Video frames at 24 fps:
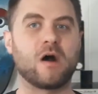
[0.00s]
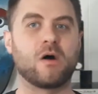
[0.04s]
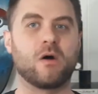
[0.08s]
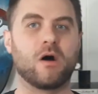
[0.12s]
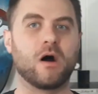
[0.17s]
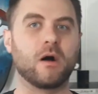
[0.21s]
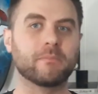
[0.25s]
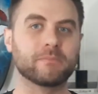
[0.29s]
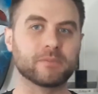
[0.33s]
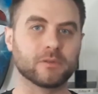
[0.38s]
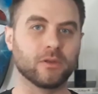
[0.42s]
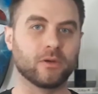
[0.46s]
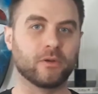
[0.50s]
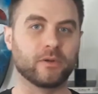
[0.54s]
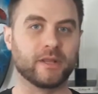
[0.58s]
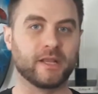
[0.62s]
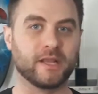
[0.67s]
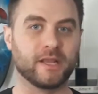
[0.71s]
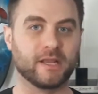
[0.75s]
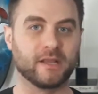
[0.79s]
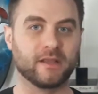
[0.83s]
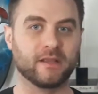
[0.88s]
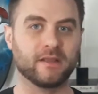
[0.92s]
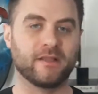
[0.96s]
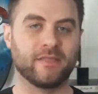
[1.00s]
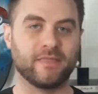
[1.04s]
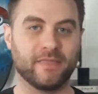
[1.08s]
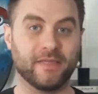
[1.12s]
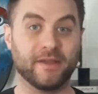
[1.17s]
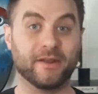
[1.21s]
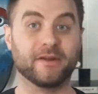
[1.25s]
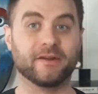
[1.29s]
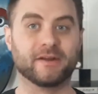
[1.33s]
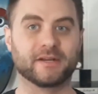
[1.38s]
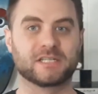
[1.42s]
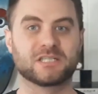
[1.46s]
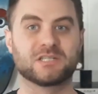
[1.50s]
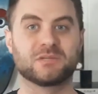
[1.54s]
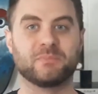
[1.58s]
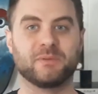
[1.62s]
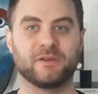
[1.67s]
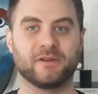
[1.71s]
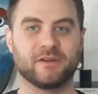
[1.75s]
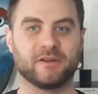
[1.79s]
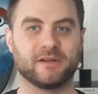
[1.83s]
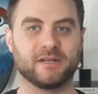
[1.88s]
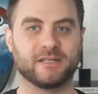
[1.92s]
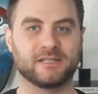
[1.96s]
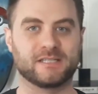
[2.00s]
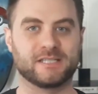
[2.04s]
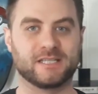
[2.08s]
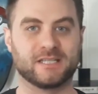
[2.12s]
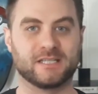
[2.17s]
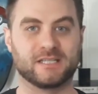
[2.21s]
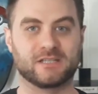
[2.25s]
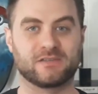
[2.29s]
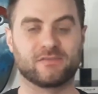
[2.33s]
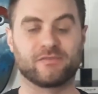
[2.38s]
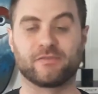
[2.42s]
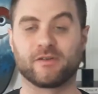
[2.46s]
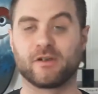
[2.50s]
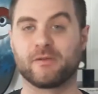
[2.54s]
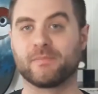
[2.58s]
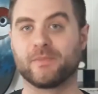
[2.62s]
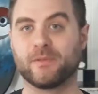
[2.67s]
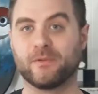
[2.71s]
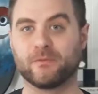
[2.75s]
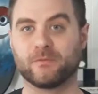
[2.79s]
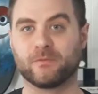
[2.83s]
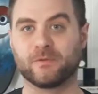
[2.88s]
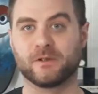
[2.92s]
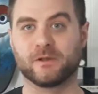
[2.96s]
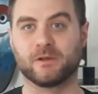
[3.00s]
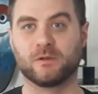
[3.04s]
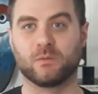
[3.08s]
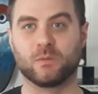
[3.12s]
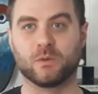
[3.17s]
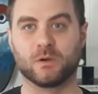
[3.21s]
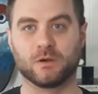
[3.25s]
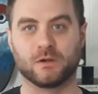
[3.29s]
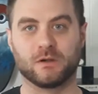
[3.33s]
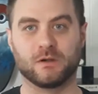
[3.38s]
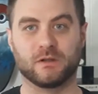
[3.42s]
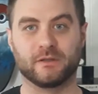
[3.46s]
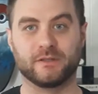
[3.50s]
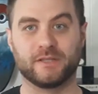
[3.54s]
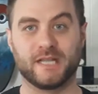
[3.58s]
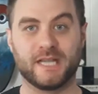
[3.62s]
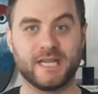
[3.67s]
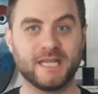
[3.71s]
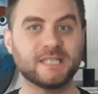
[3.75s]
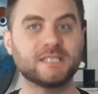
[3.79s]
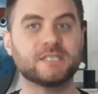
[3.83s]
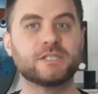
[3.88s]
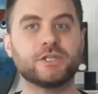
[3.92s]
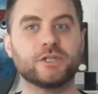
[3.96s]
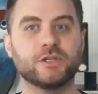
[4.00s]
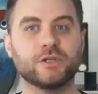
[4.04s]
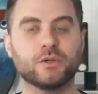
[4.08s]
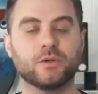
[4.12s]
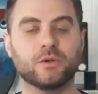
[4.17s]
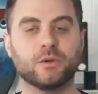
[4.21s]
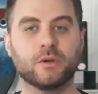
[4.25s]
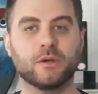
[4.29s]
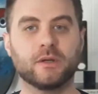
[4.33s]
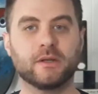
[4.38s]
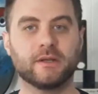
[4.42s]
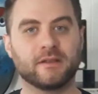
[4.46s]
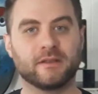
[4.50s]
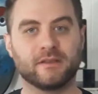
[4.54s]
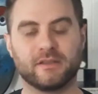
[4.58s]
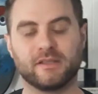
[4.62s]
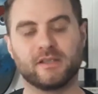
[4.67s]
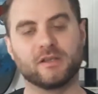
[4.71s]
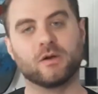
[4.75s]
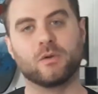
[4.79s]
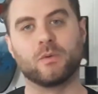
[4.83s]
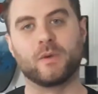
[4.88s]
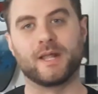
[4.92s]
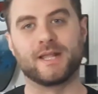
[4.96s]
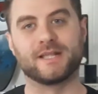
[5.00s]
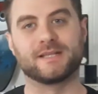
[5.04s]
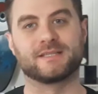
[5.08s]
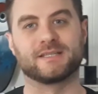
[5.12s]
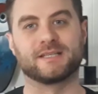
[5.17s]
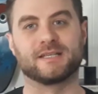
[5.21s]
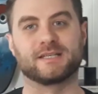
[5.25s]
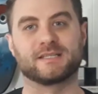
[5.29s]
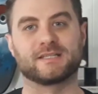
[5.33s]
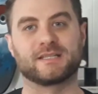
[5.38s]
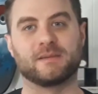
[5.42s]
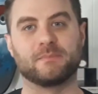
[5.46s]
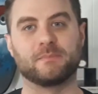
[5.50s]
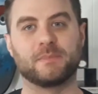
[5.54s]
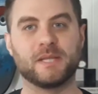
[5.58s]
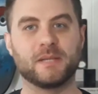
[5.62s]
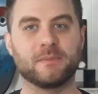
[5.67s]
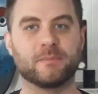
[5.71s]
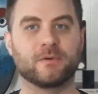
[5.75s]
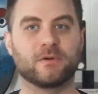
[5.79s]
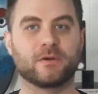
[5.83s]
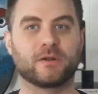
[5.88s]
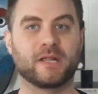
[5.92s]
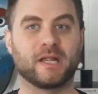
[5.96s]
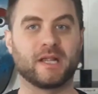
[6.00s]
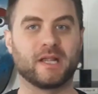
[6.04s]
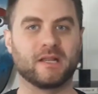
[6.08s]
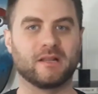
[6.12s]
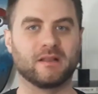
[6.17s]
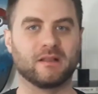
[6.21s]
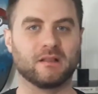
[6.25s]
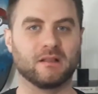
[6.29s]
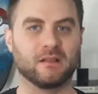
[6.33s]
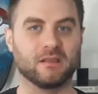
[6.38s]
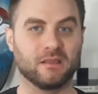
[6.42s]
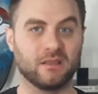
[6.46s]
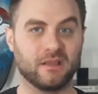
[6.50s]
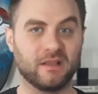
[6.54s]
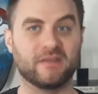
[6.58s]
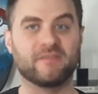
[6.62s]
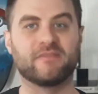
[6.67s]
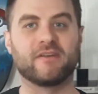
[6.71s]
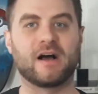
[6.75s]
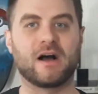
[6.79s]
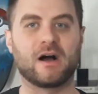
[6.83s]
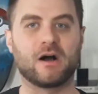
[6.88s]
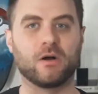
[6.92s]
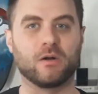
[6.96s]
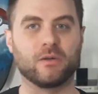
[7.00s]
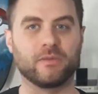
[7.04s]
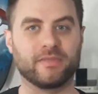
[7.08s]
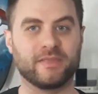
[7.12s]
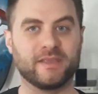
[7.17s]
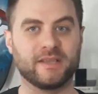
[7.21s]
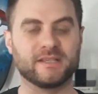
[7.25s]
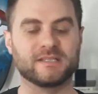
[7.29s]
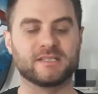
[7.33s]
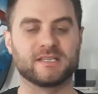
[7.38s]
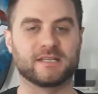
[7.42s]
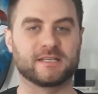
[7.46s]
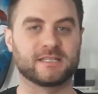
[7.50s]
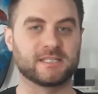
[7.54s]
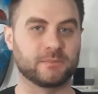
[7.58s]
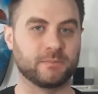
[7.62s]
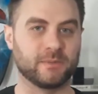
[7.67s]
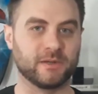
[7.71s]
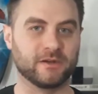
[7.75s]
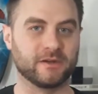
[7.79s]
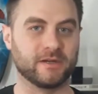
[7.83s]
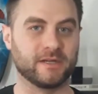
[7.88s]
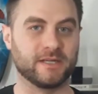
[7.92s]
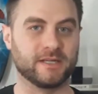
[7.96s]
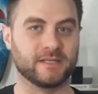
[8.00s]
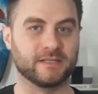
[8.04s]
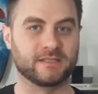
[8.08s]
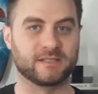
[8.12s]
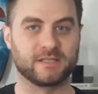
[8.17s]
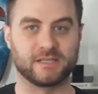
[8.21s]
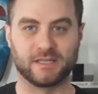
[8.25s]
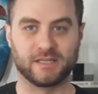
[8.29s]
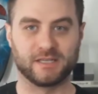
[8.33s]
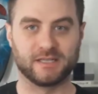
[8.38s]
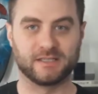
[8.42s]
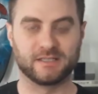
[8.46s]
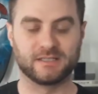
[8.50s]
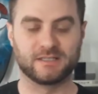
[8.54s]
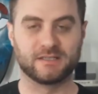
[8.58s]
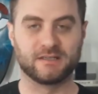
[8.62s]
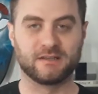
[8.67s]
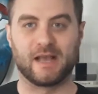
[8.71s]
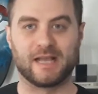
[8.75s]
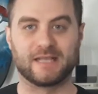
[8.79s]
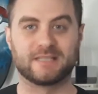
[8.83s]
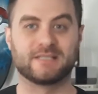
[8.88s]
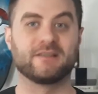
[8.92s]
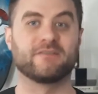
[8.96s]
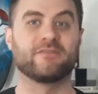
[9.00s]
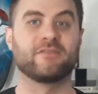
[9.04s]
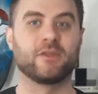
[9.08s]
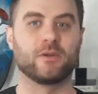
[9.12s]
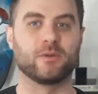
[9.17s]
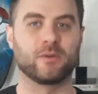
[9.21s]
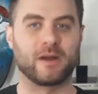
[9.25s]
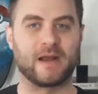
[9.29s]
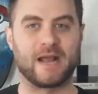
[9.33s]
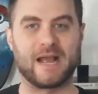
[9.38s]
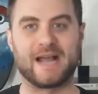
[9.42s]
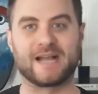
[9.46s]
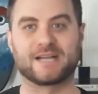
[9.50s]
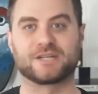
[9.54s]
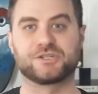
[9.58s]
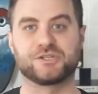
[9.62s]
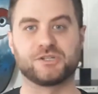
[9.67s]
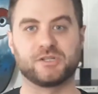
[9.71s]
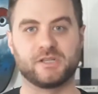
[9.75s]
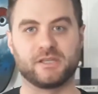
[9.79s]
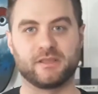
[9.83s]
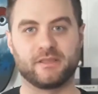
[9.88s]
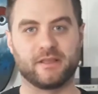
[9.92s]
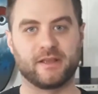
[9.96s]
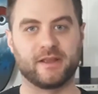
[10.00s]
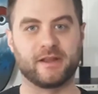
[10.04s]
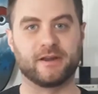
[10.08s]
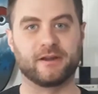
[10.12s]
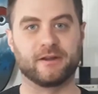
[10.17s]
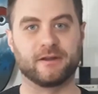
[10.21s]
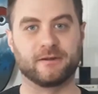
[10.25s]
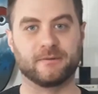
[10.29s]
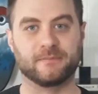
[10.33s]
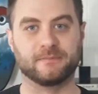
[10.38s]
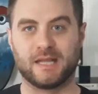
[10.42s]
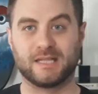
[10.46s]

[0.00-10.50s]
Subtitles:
uploading their experiences from the real world into the Oasis, and people can live out these experiences as if they were actually there.